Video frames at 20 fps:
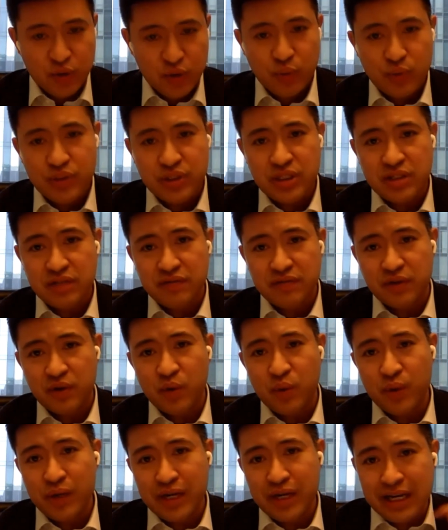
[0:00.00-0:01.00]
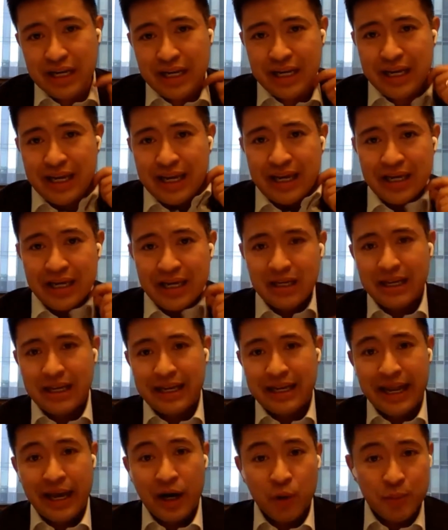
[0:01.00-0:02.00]
sources of liquidity and
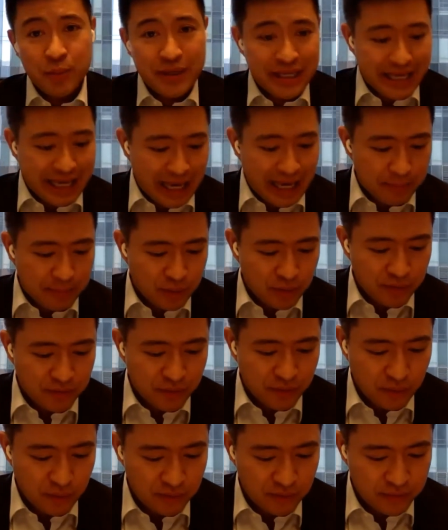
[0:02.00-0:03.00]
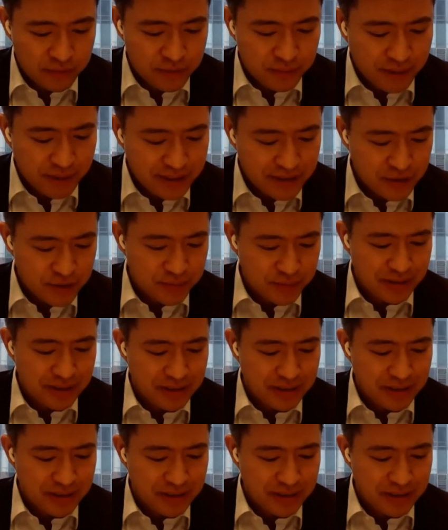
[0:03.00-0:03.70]
LP capital for sponsors,